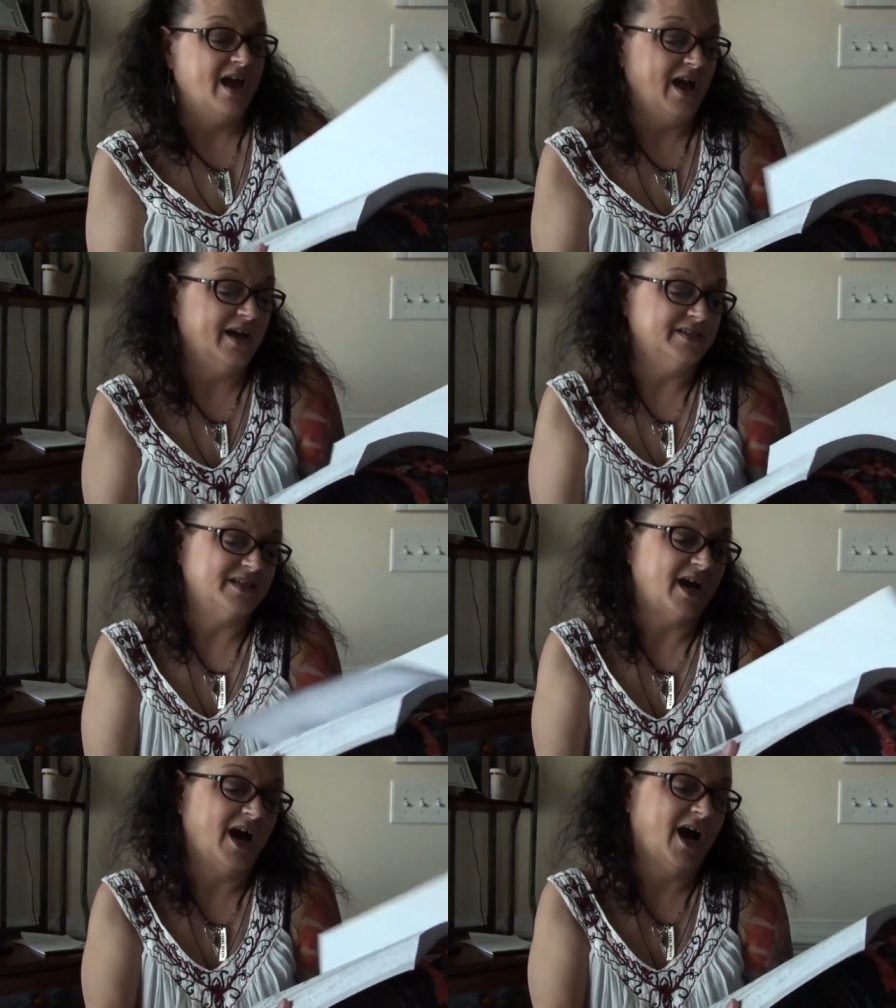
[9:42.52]
And
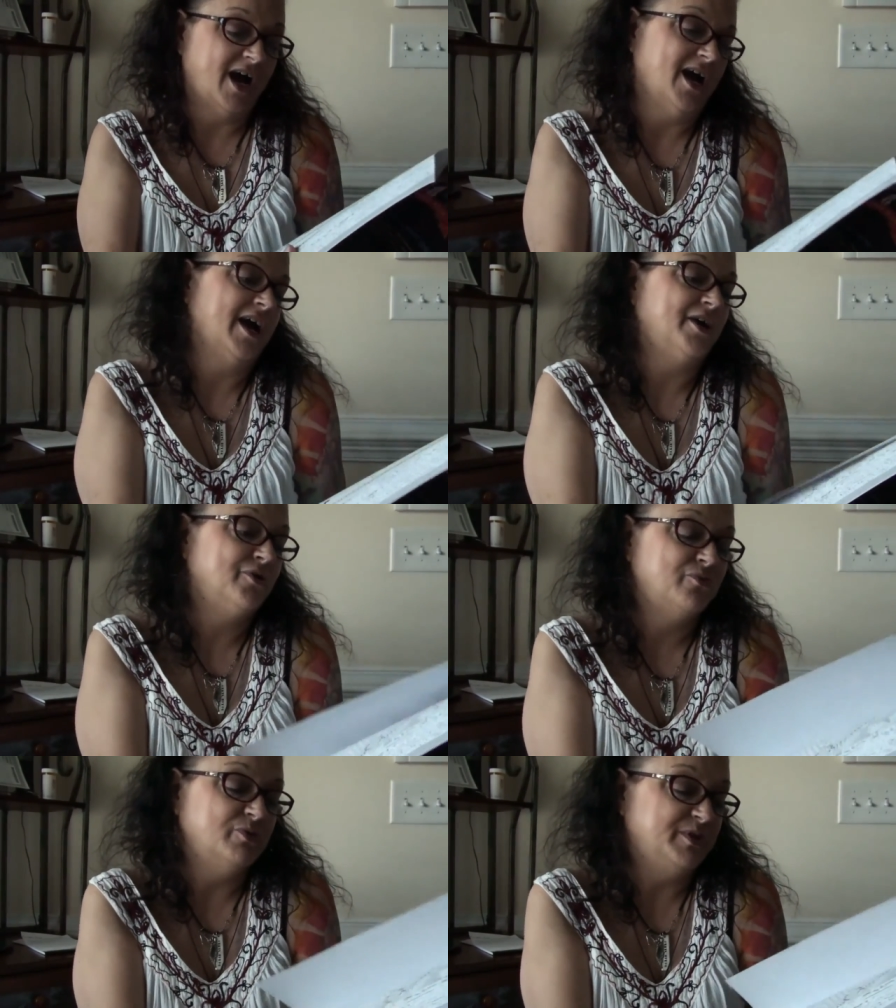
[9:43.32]
I
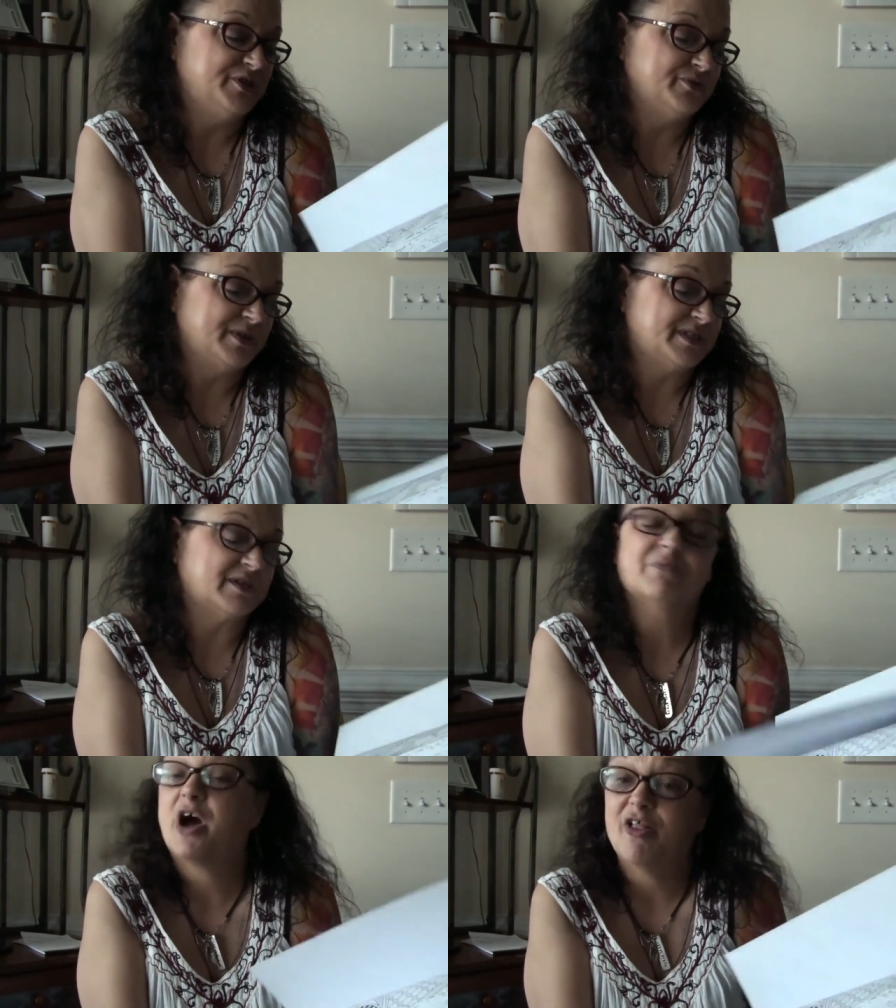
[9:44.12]
will be doing
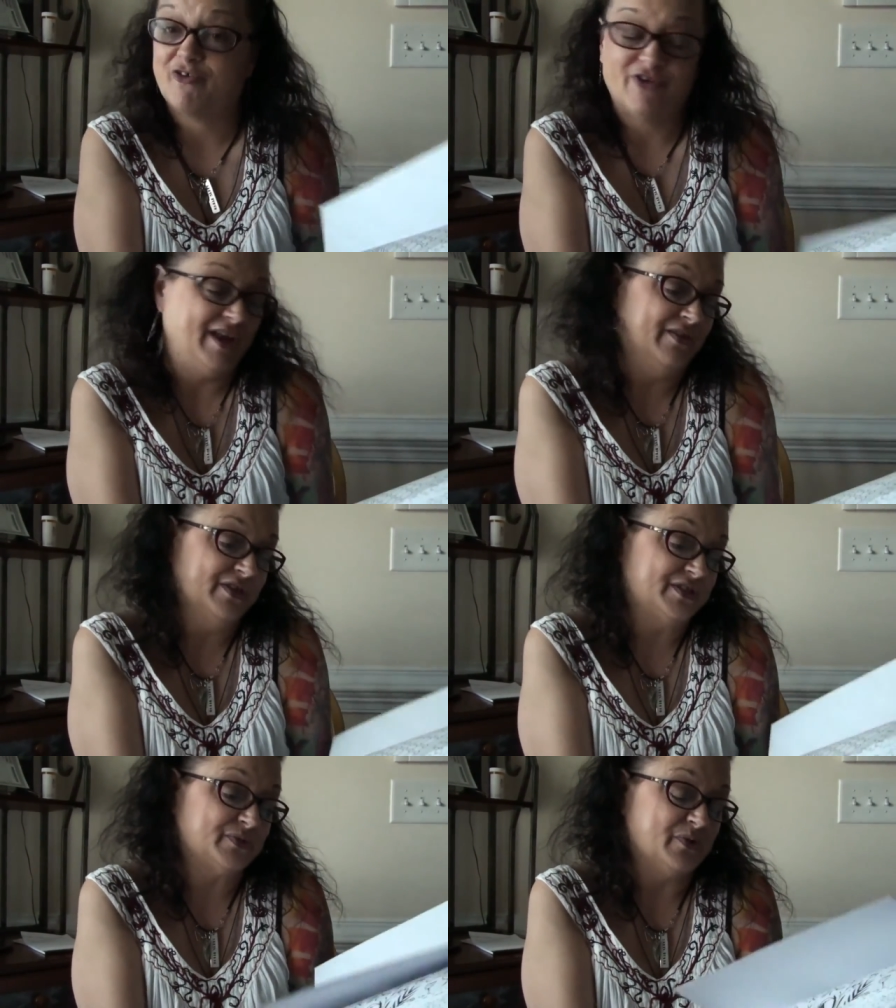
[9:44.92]
some coloring in
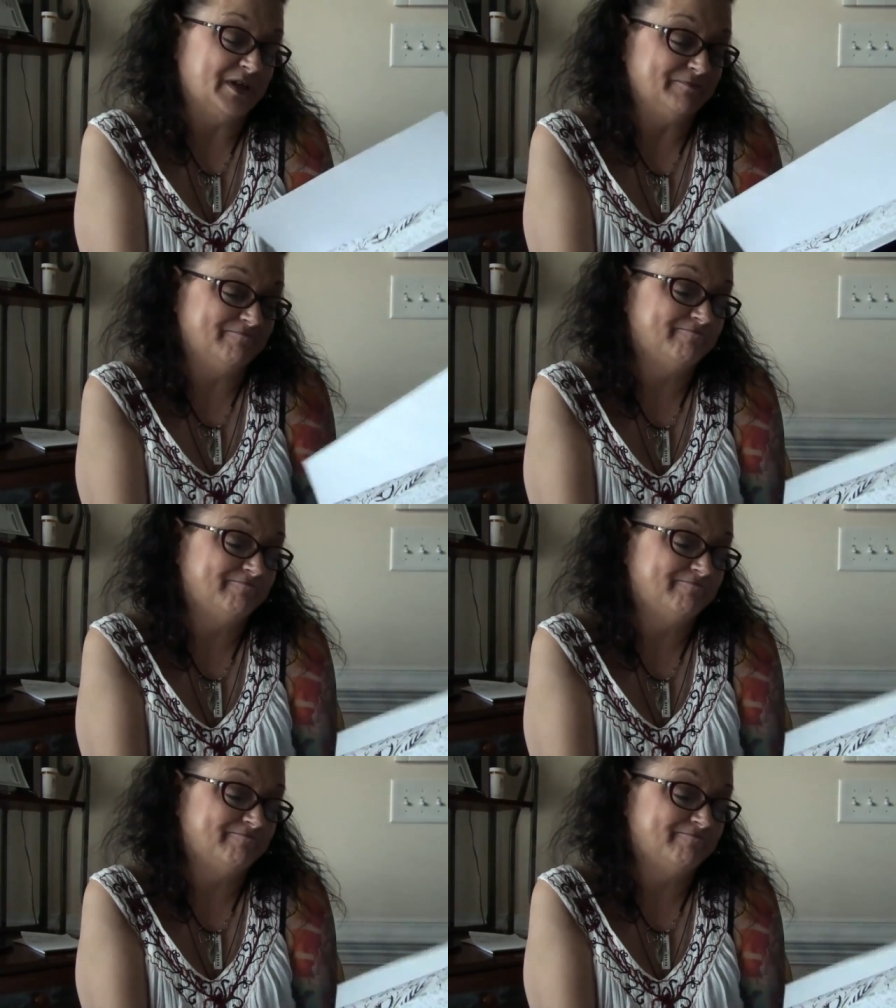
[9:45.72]
this one